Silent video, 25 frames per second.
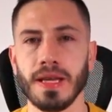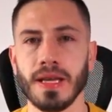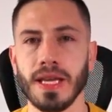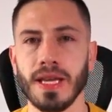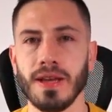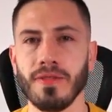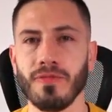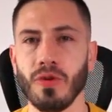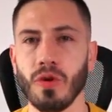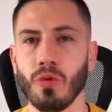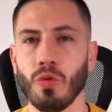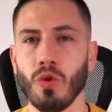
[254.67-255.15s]

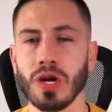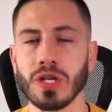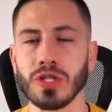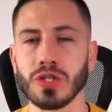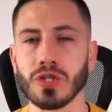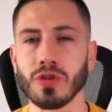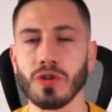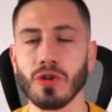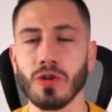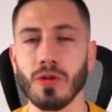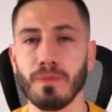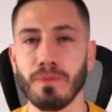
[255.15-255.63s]
If we want
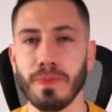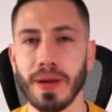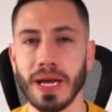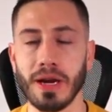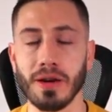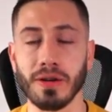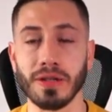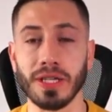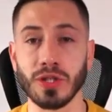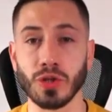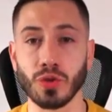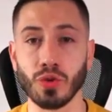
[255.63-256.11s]
to
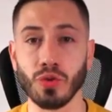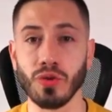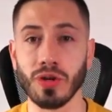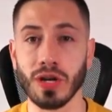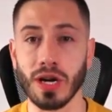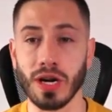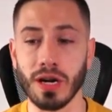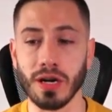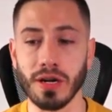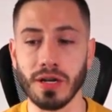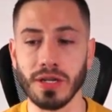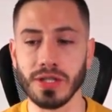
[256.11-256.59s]
compare the 2
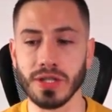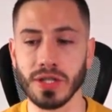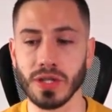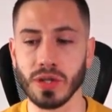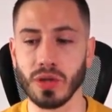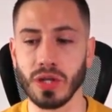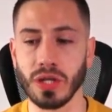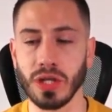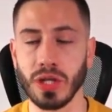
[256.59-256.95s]
cars,